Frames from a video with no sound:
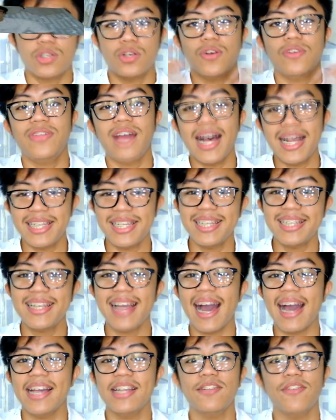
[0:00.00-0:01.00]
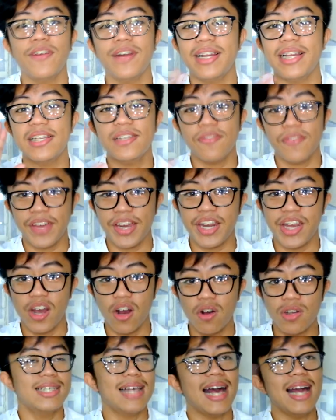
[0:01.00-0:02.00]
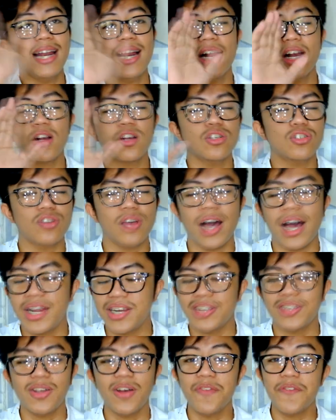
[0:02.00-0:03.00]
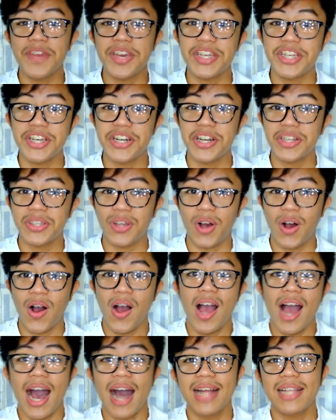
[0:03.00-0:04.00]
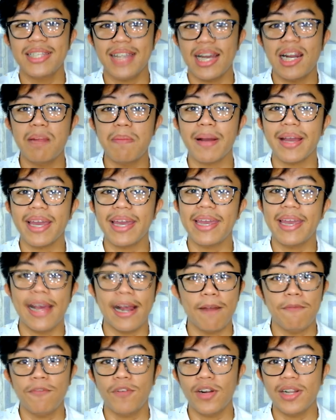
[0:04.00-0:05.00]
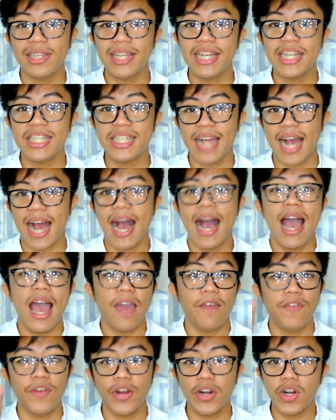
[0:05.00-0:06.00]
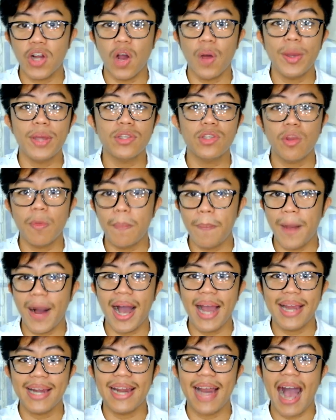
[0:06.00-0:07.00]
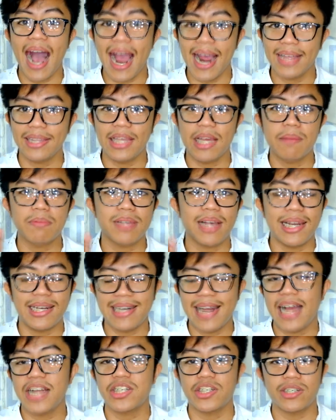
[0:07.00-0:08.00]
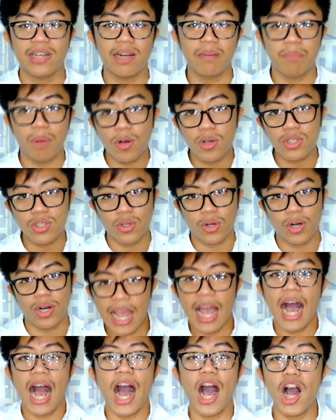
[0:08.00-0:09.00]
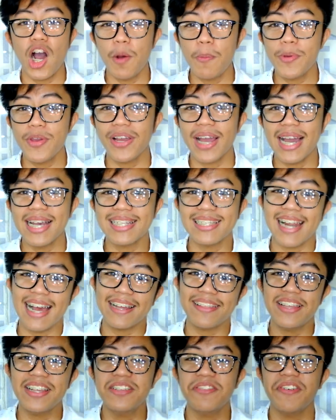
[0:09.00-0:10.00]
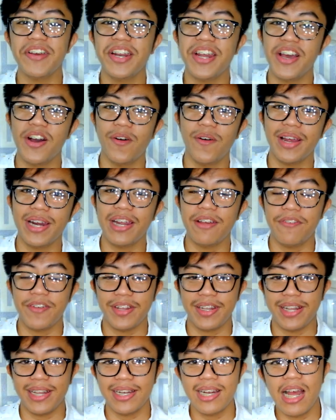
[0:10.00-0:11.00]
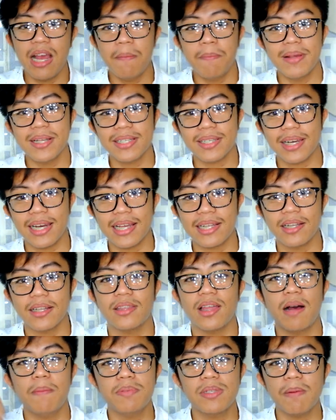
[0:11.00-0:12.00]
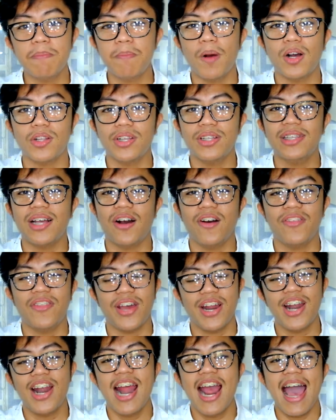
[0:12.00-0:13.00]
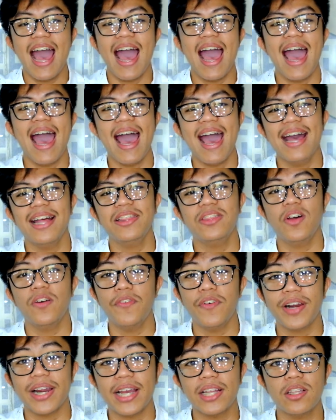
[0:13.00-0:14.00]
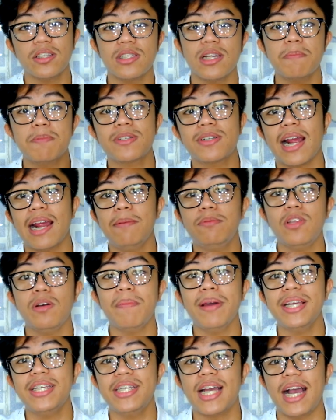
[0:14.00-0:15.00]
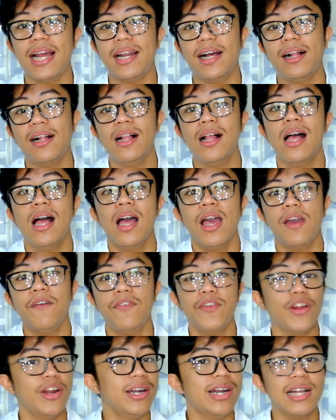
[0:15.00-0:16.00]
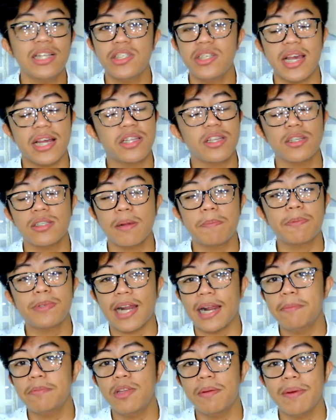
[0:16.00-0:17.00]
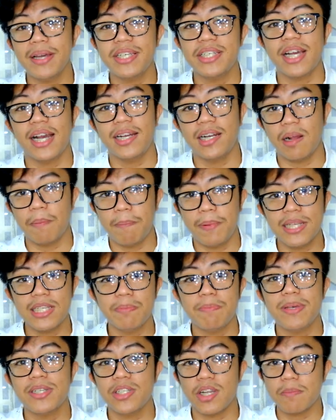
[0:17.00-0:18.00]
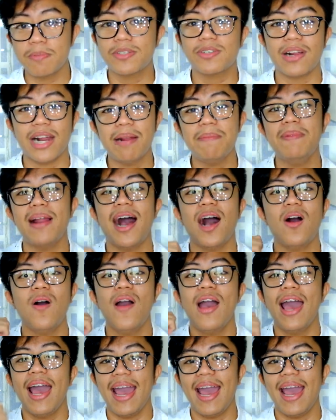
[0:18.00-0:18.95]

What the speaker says: So that's it guys for this video. Sana nagustuhan nyo tong video na to at sana maging helpful din siya if you're going to buy the items at National Bookstore. I hope you guys like this video, and if you did, just click the thumbs up button down there. And don't forget to subscribe to my channel. If you're not yet to subscribe to my channel, please be subscribed now.